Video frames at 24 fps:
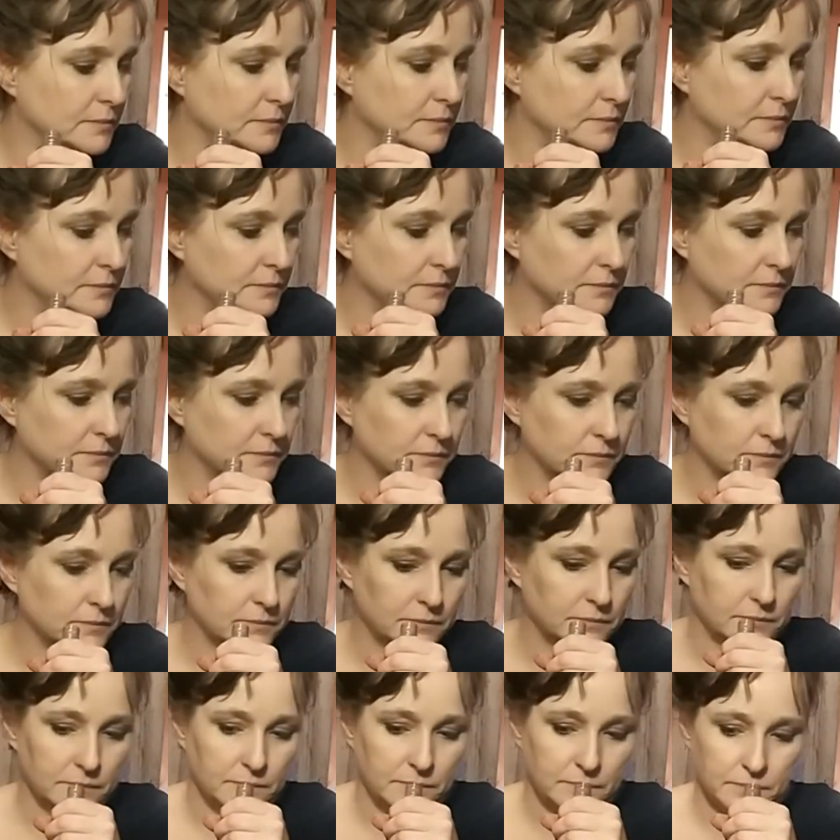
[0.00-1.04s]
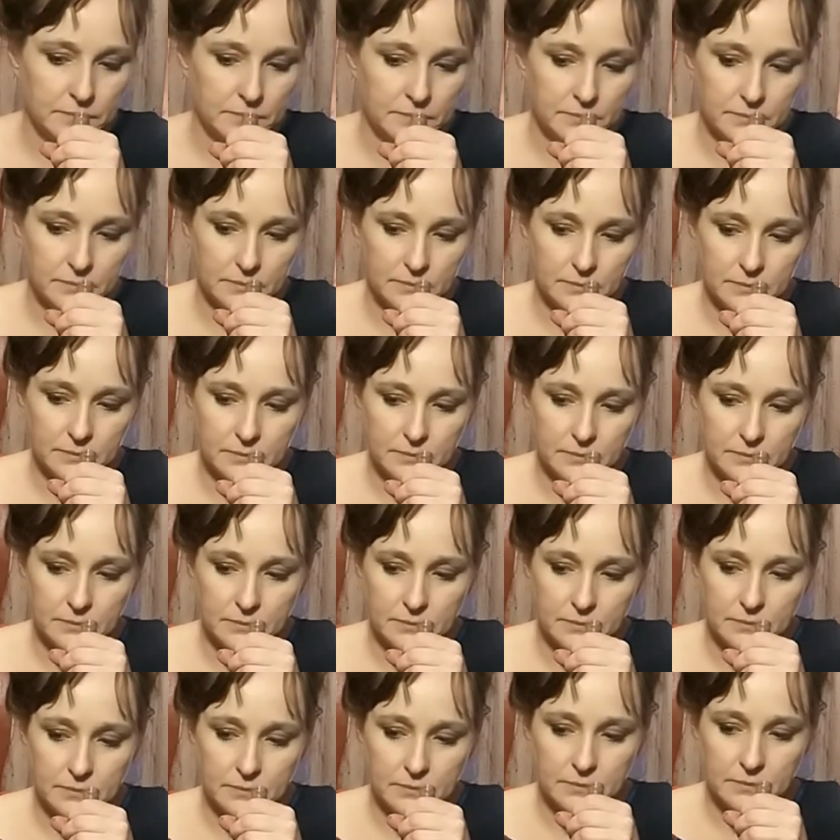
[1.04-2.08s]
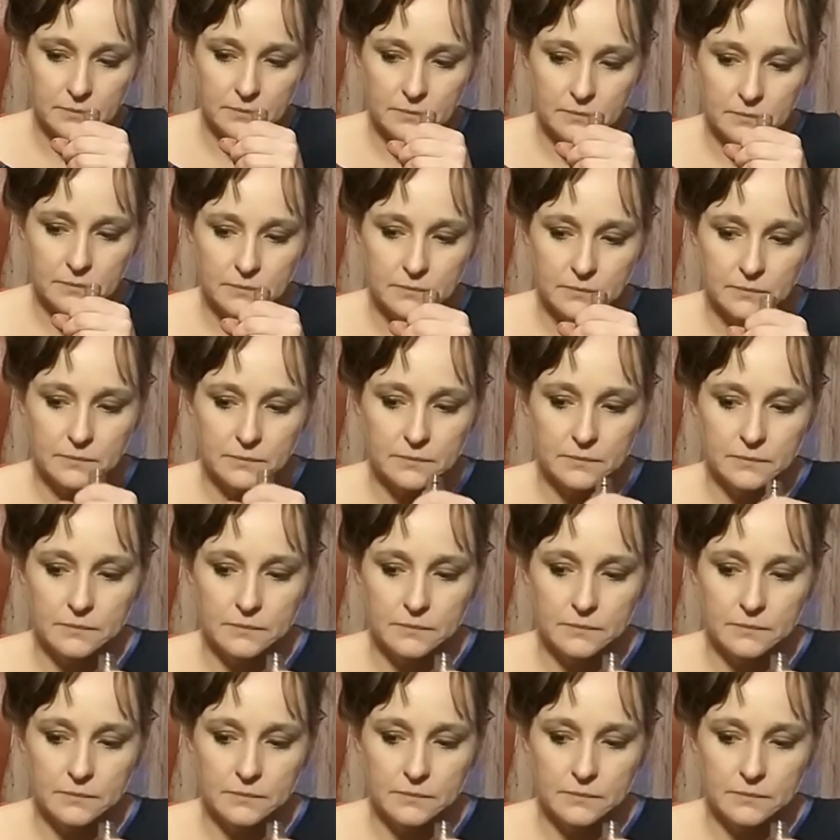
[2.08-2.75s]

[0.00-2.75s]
(silence)